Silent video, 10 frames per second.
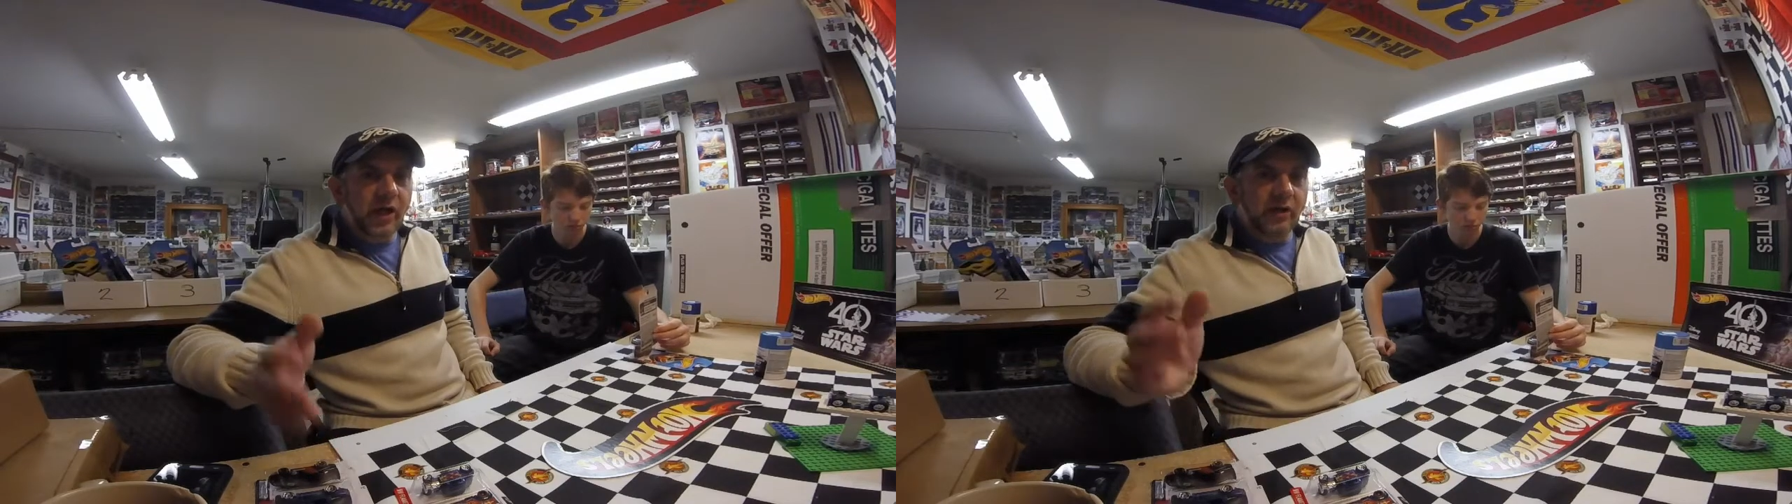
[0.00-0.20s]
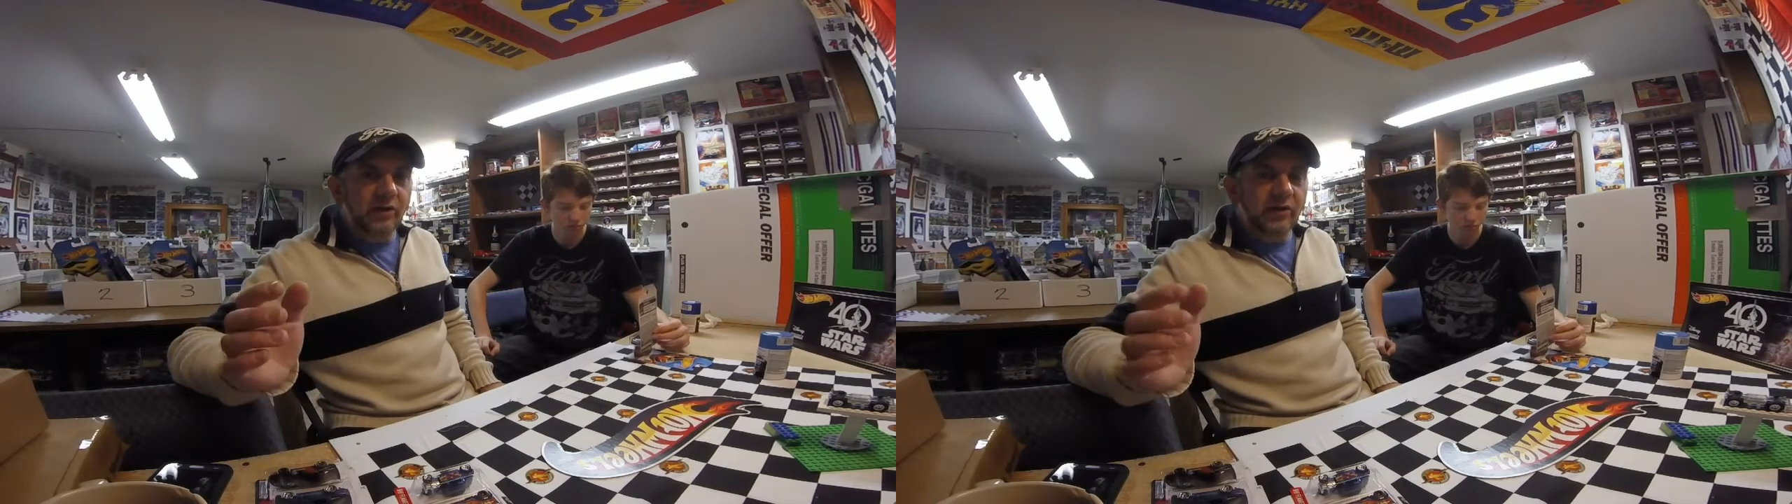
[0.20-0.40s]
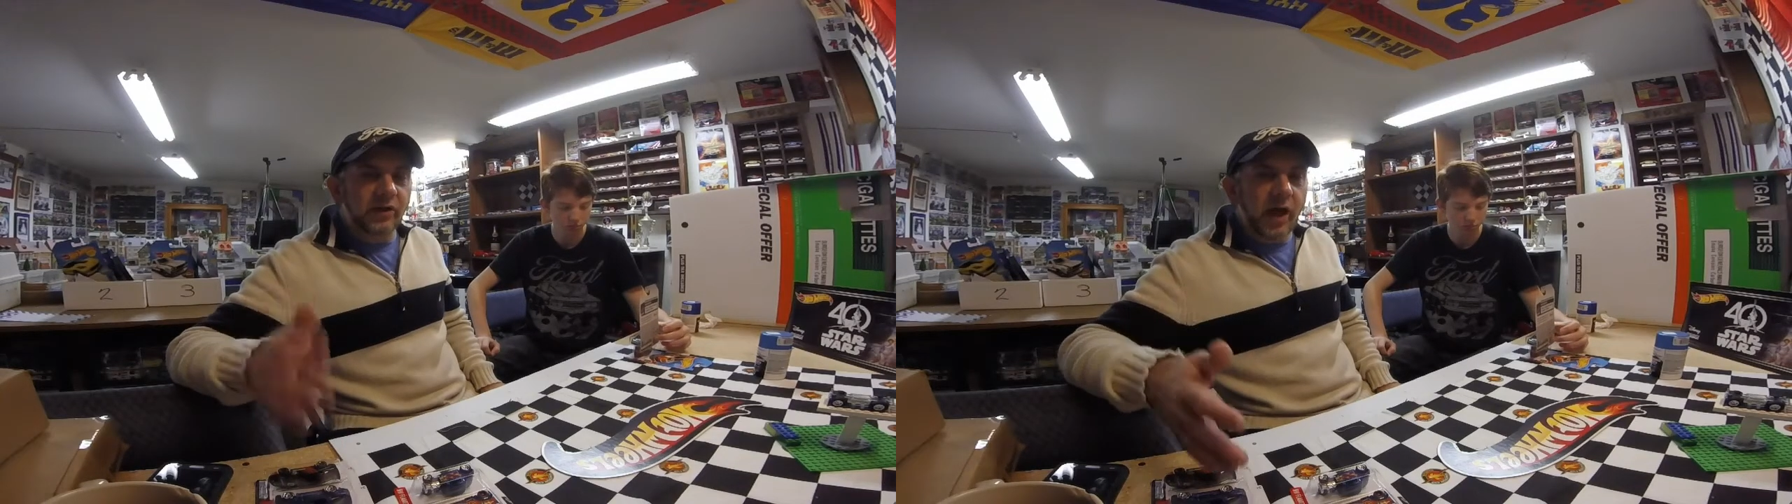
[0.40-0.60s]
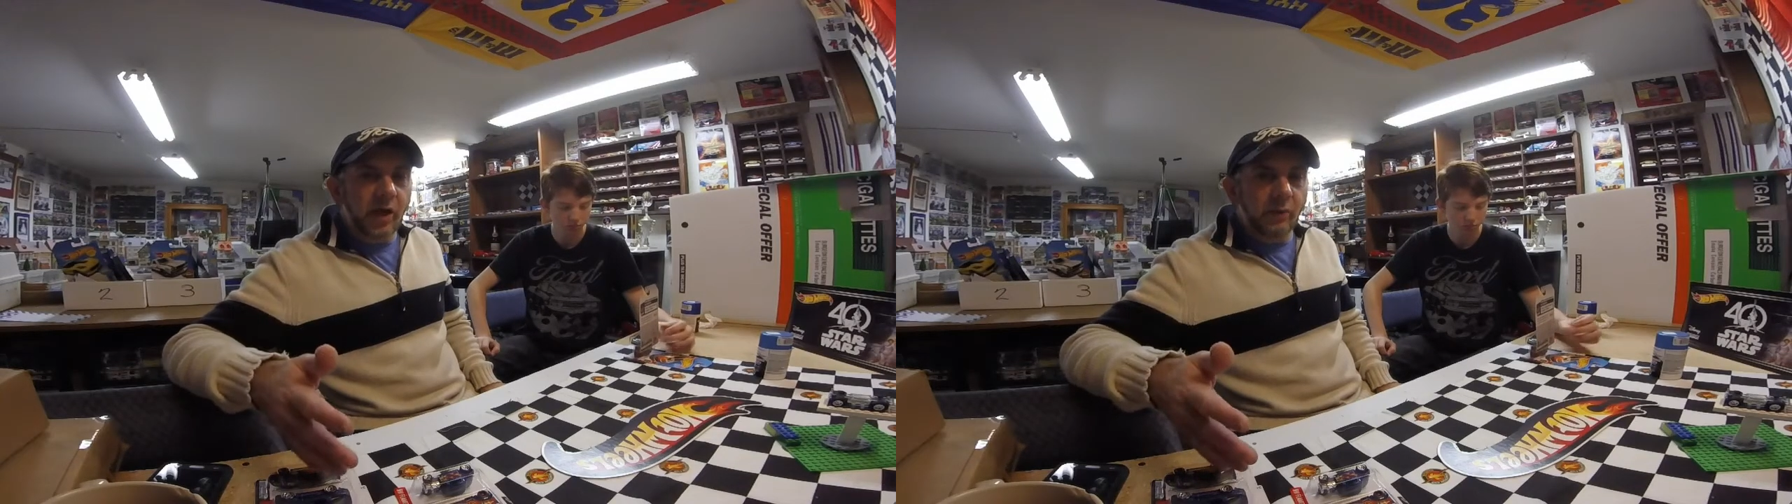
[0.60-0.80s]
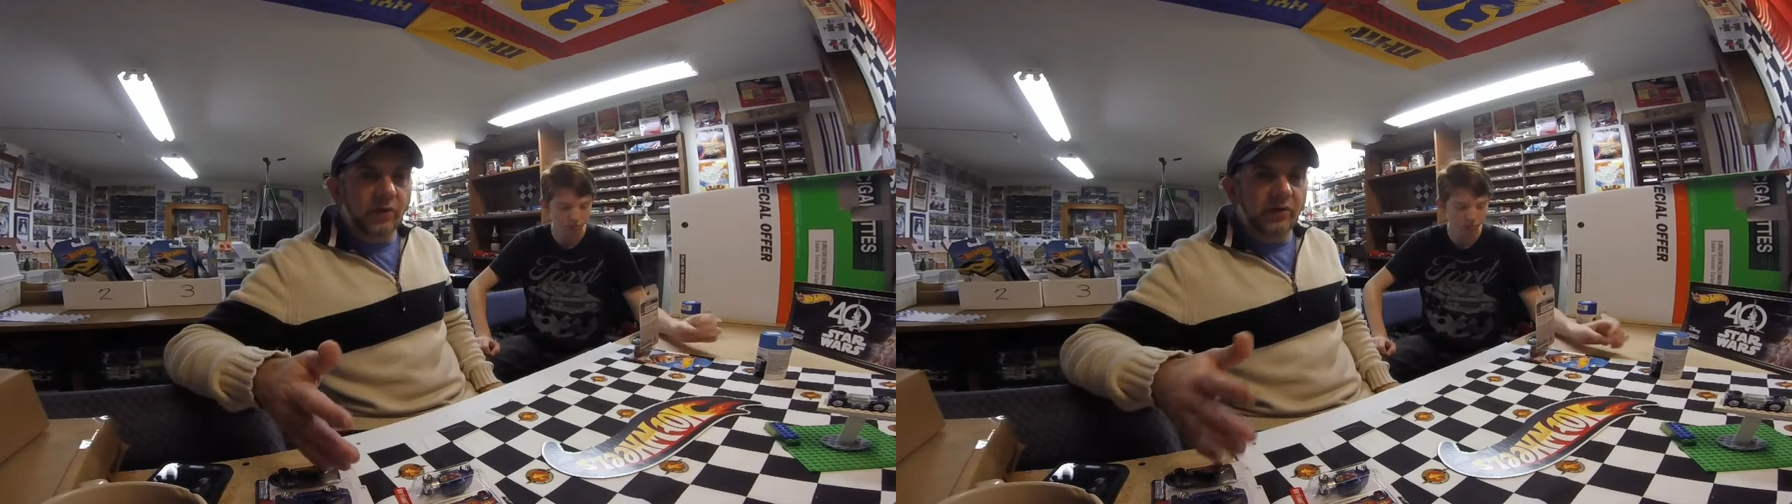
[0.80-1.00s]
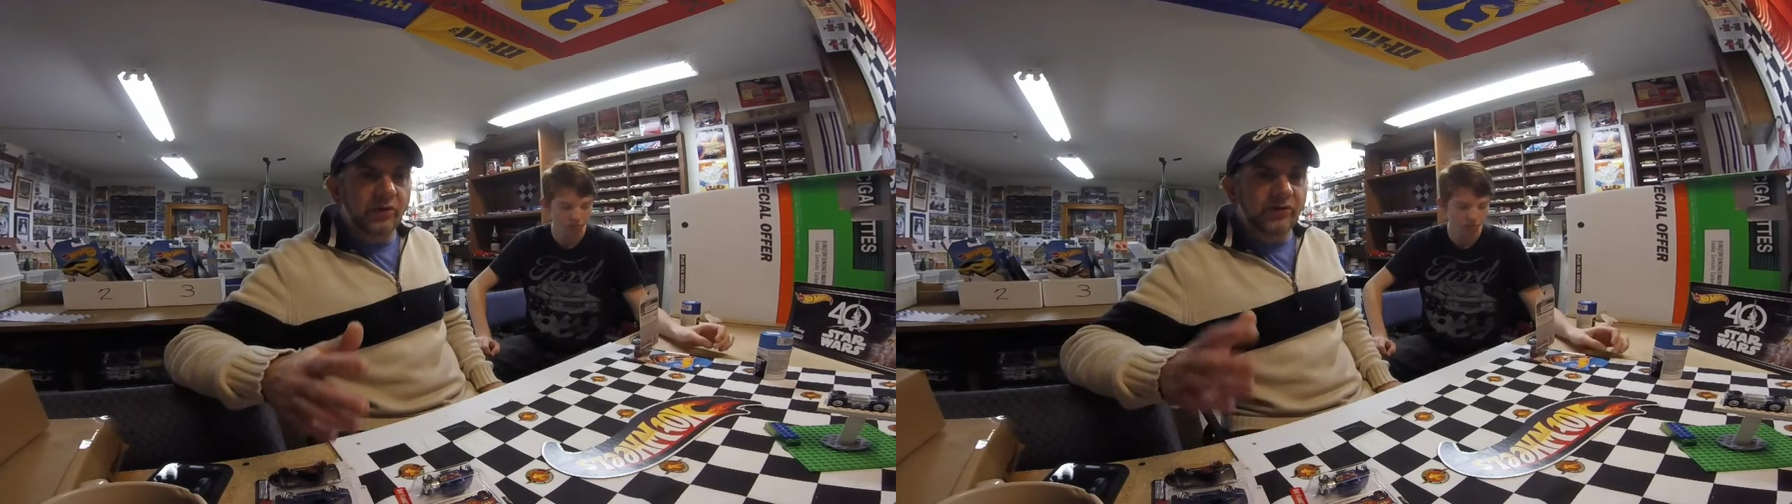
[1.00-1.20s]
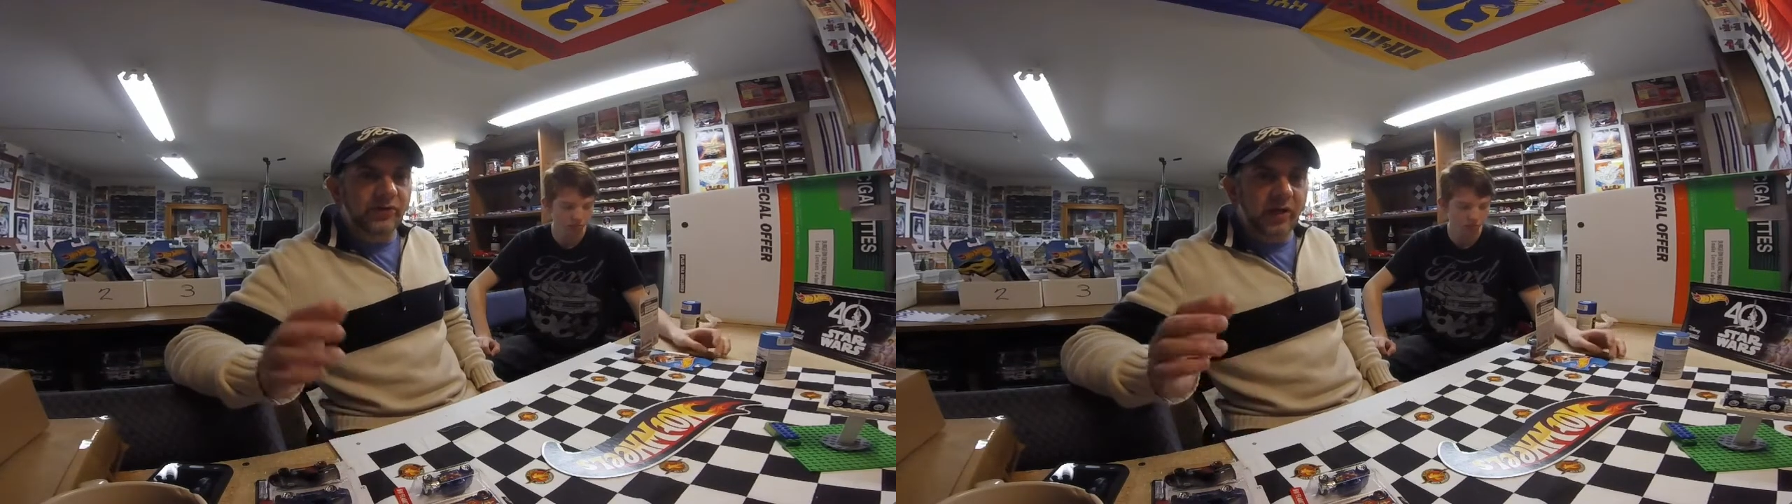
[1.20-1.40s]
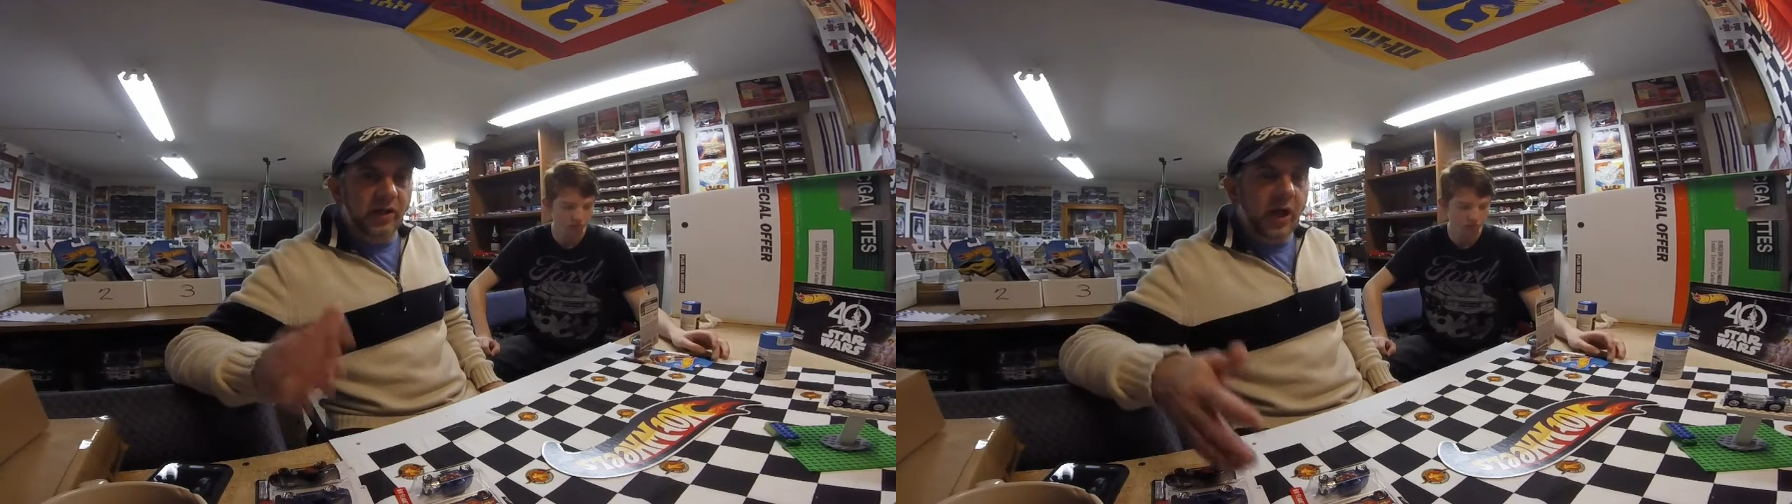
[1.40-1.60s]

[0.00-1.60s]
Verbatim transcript: I looked at Hot Wheels and